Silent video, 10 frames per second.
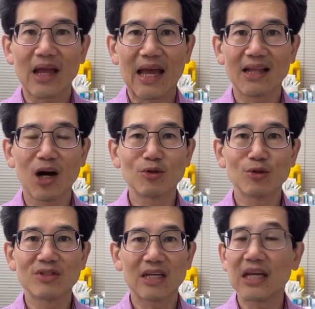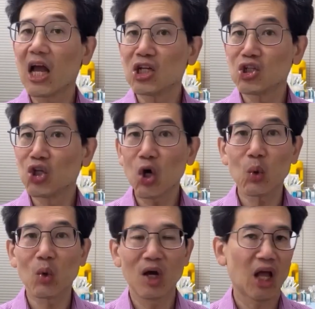And how do you say,
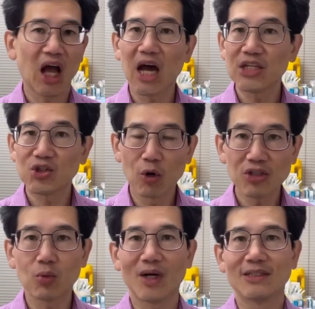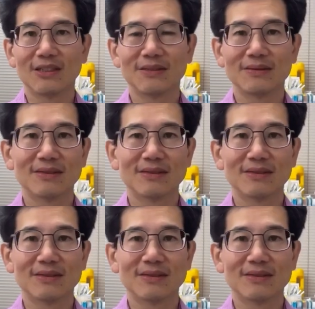no, I don't want?